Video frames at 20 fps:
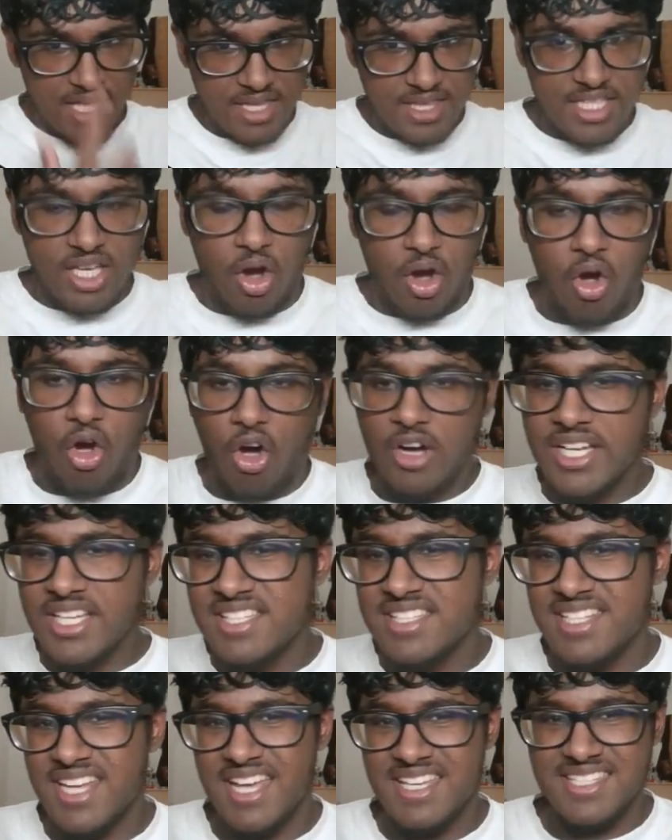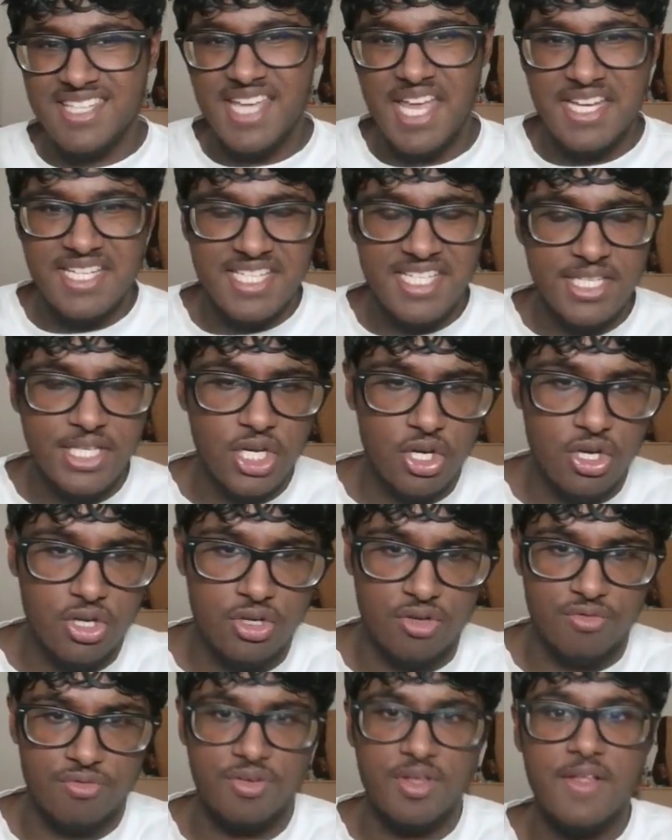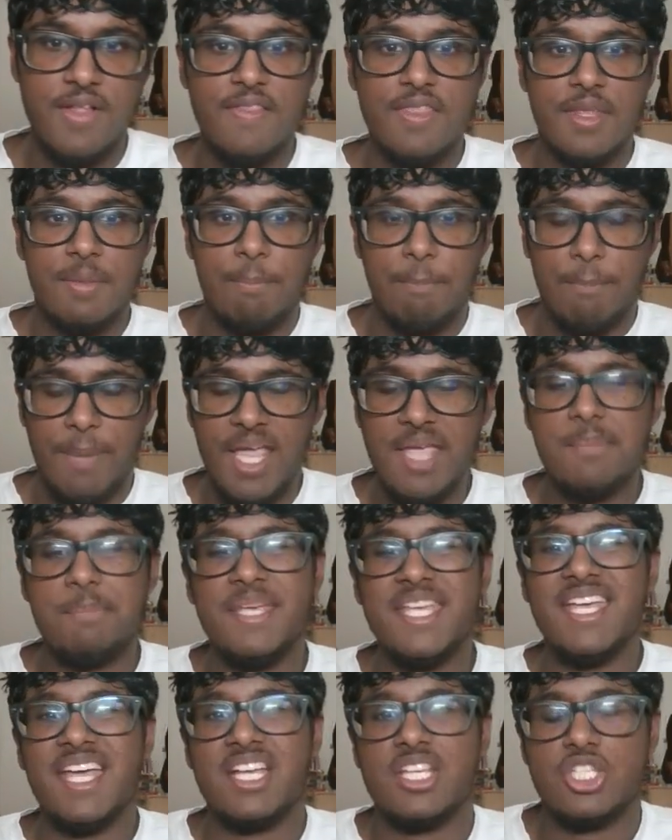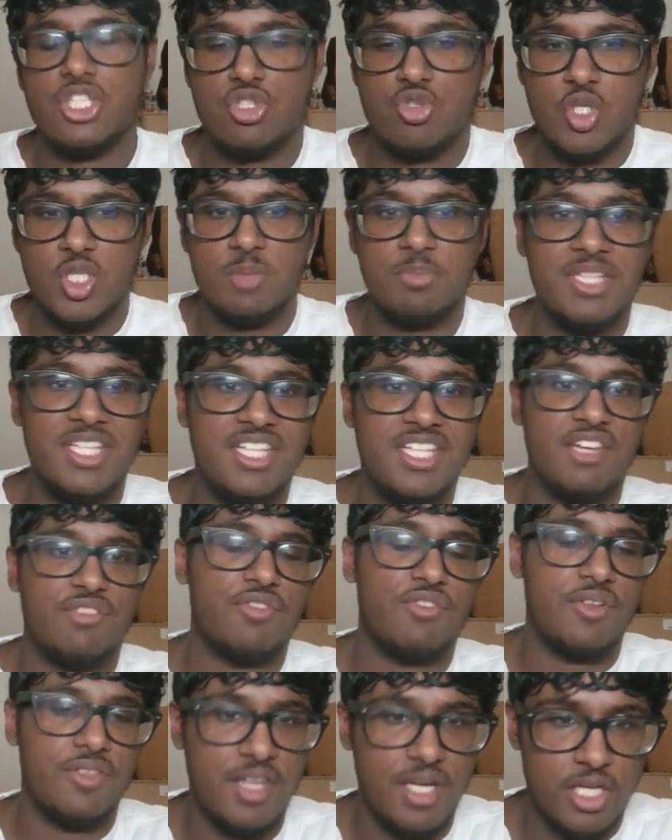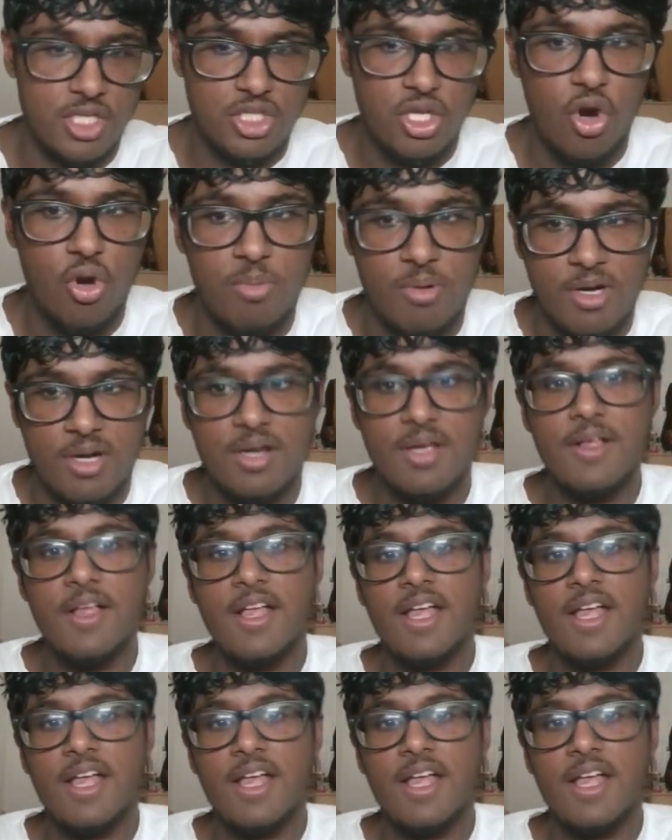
The August SAT curve might be extremely different than October.